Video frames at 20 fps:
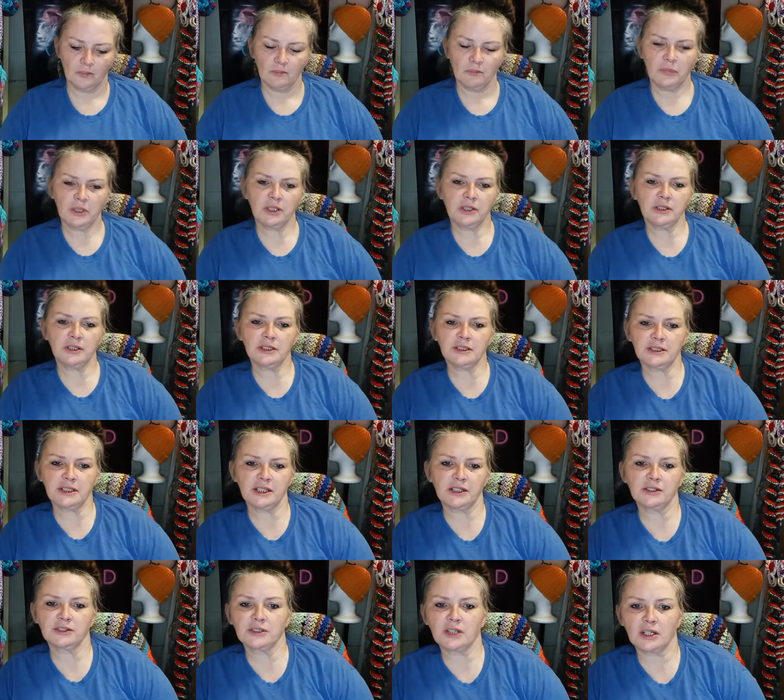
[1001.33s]
But you did
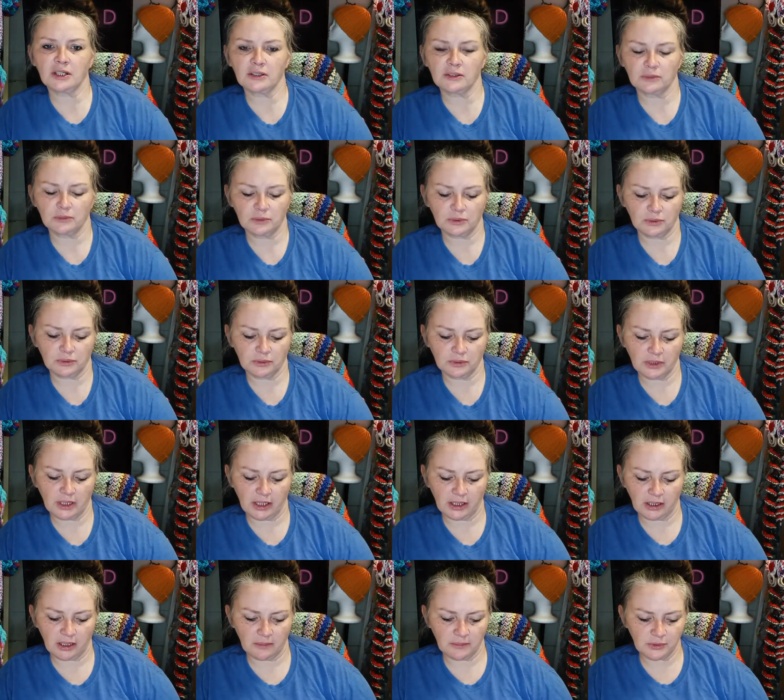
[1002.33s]
say your daughter will
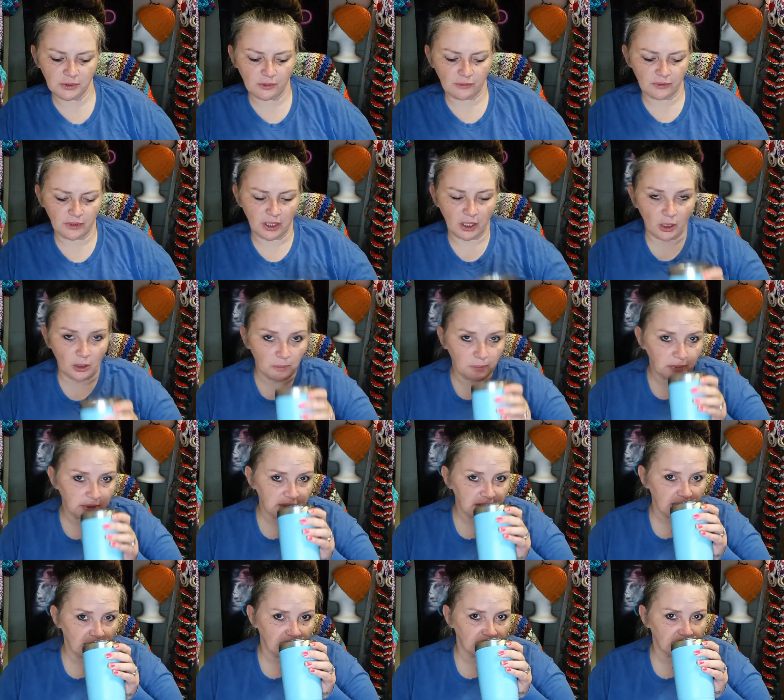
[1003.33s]
like comes over to help and
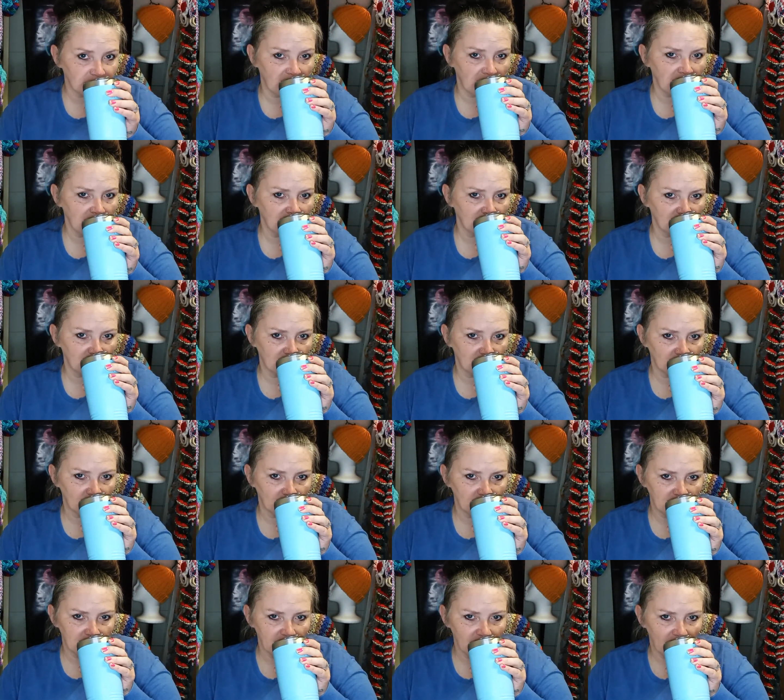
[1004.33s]
stuff, right?
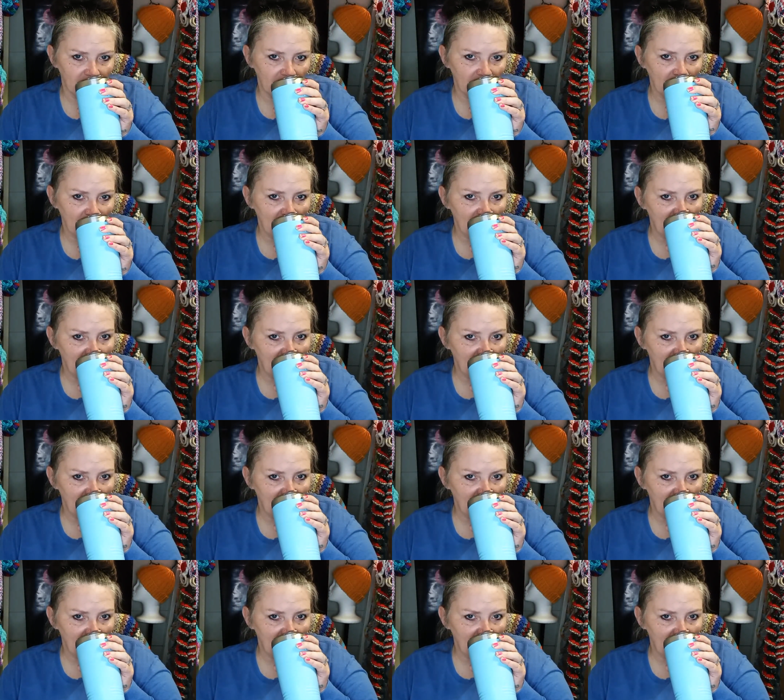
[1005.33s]
When she can.